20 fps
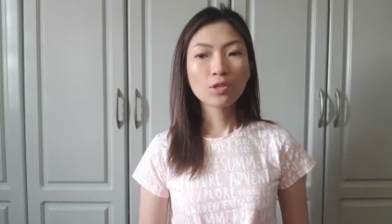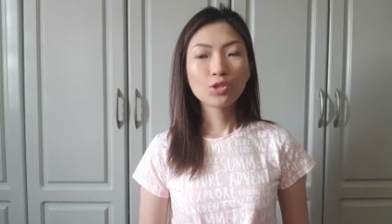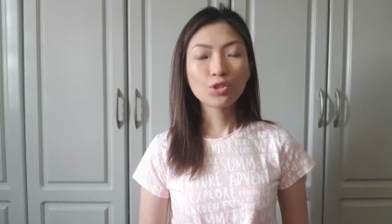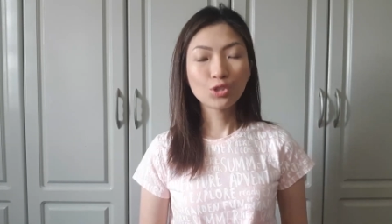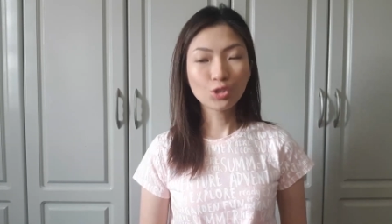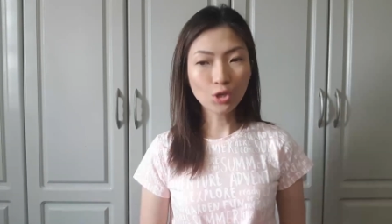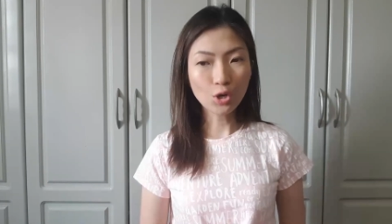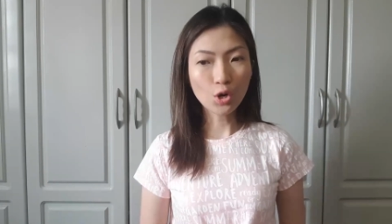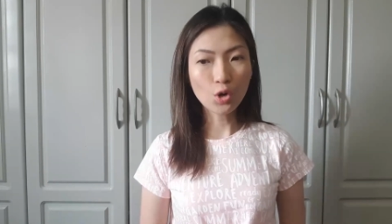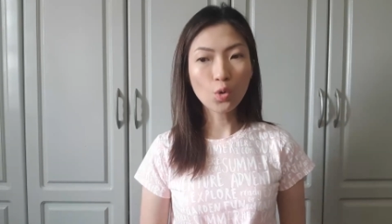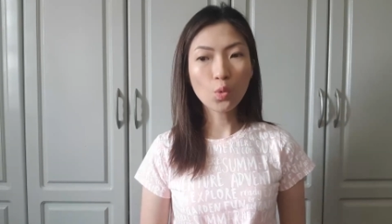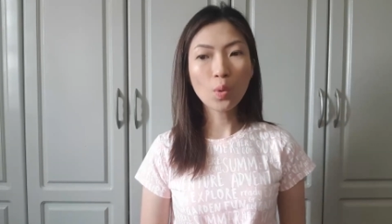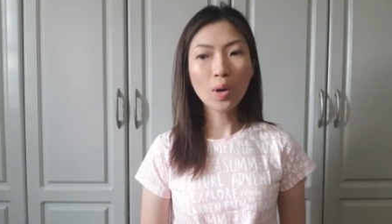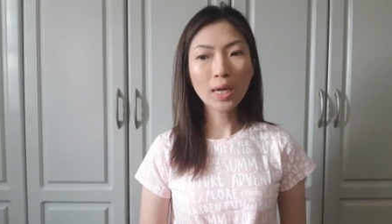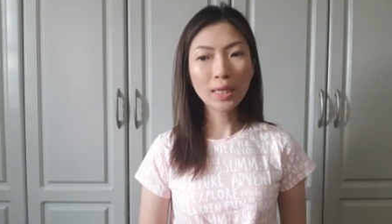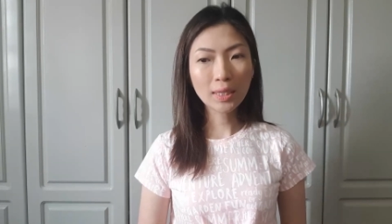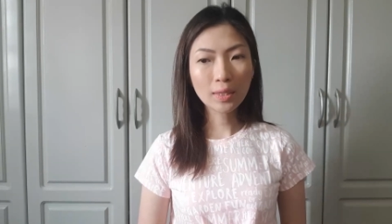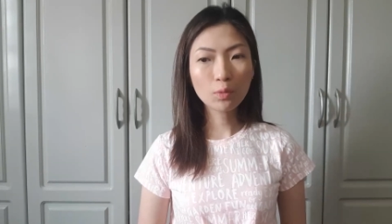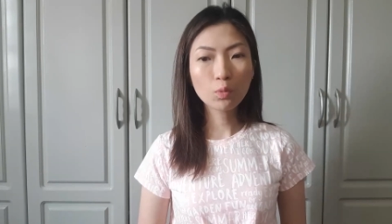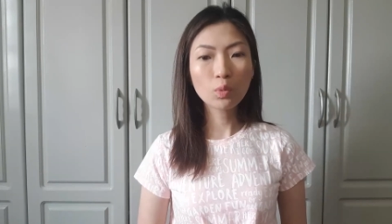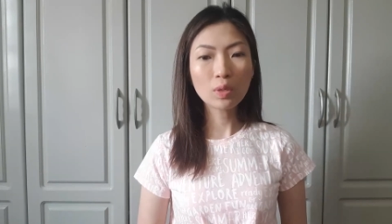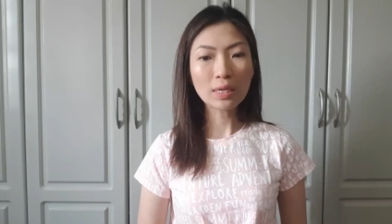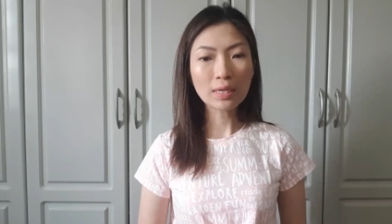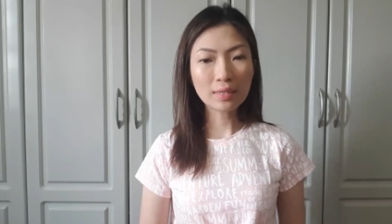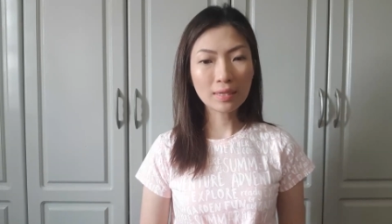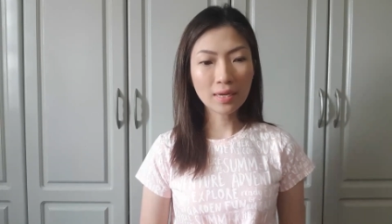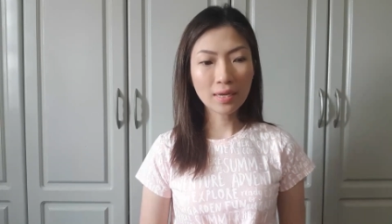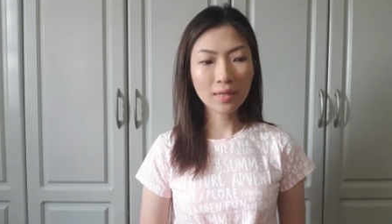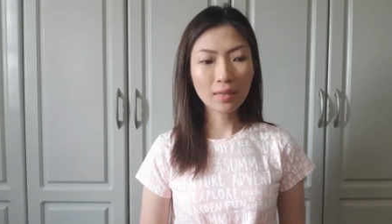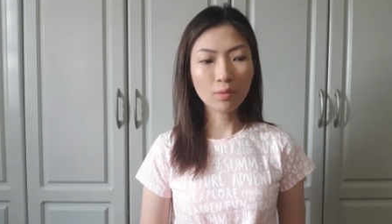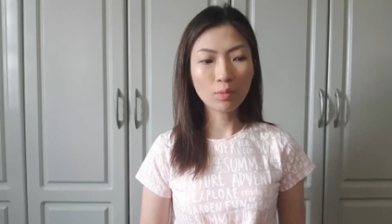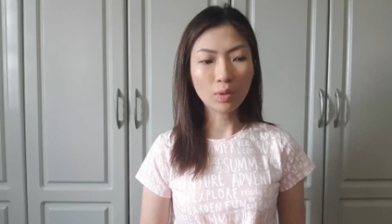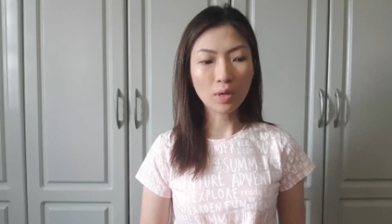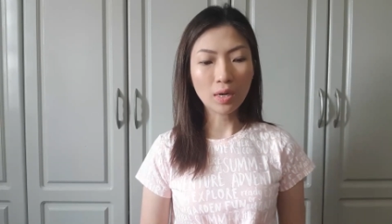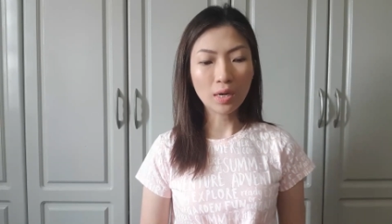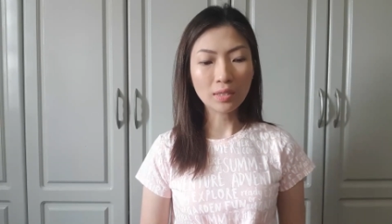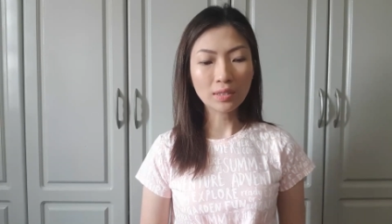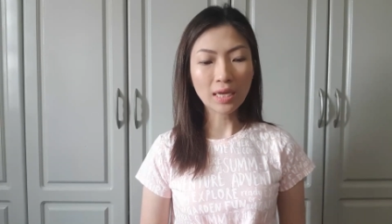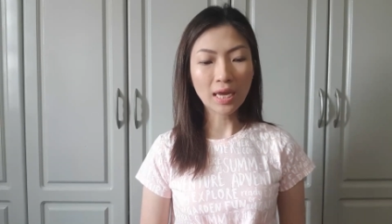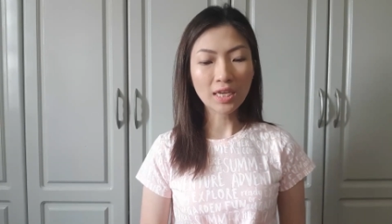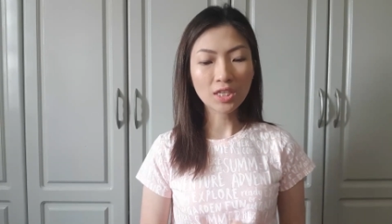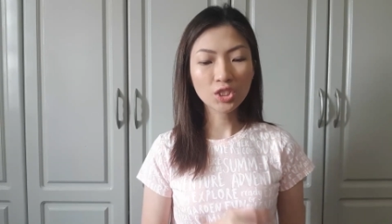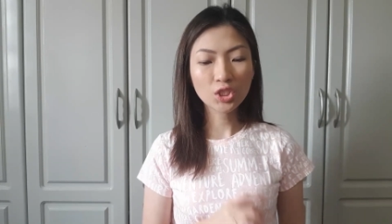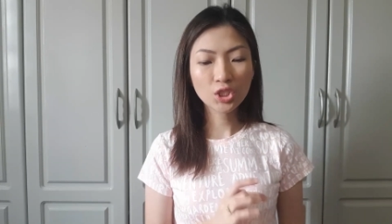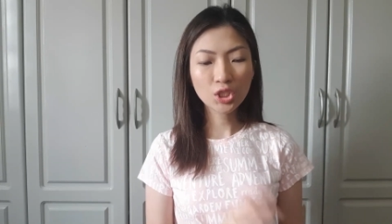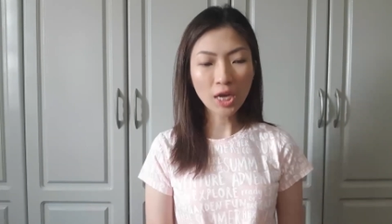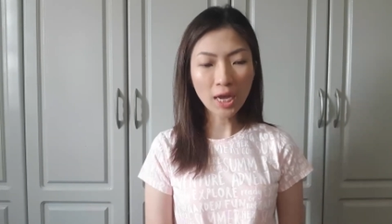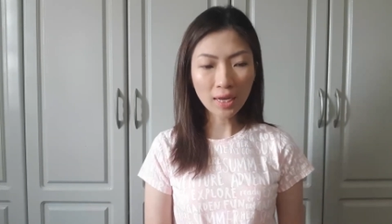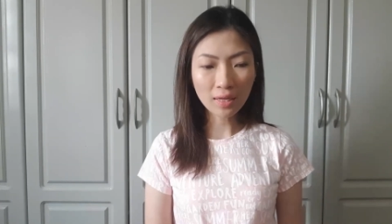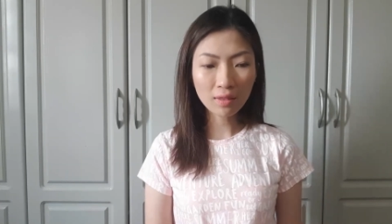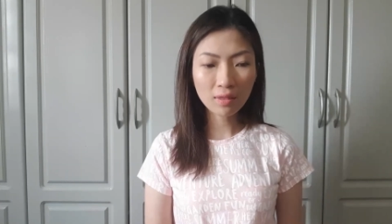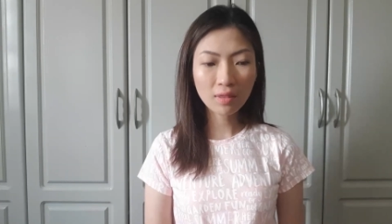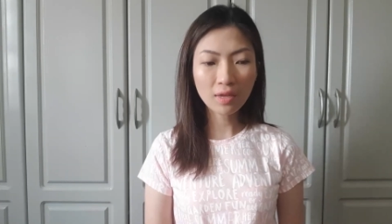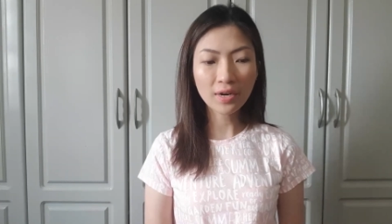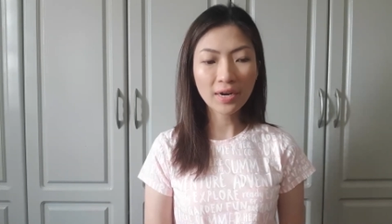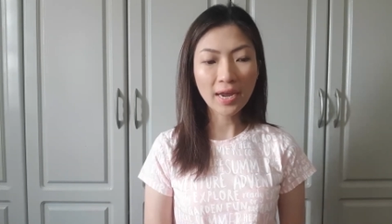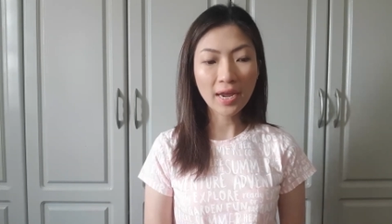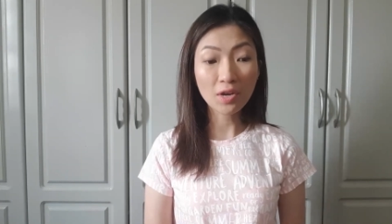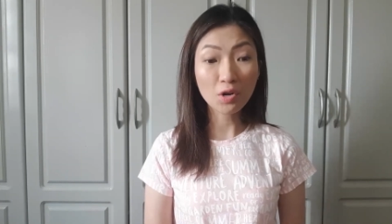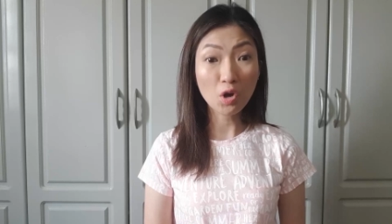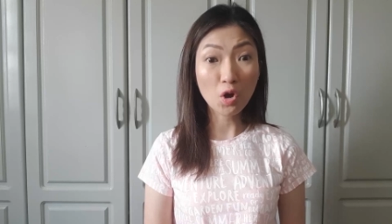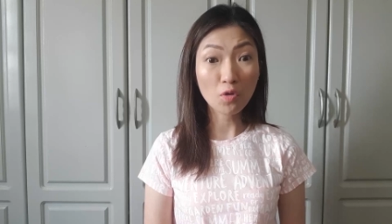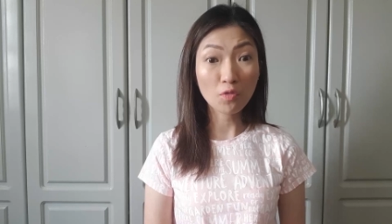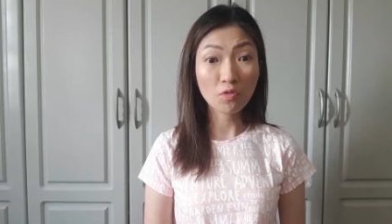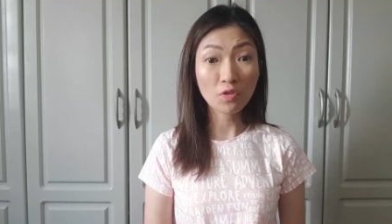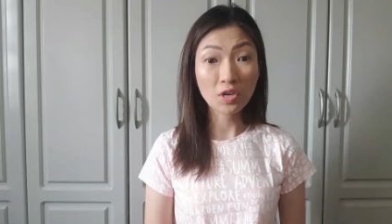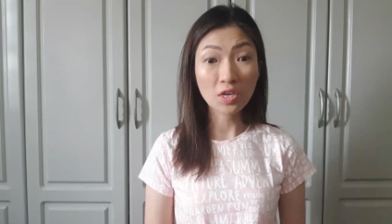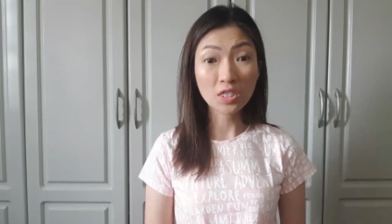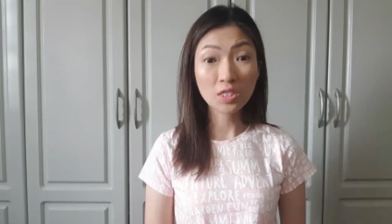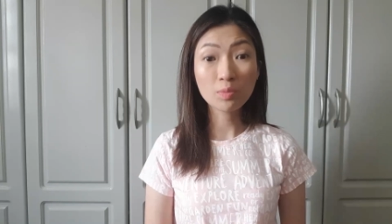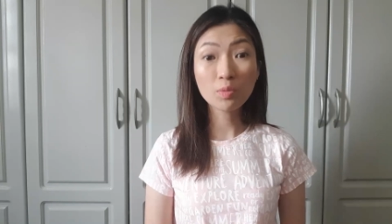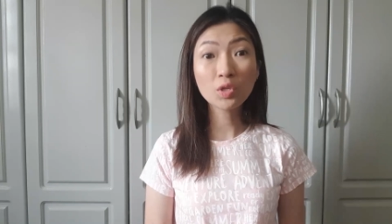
So what we did was I checked their head office.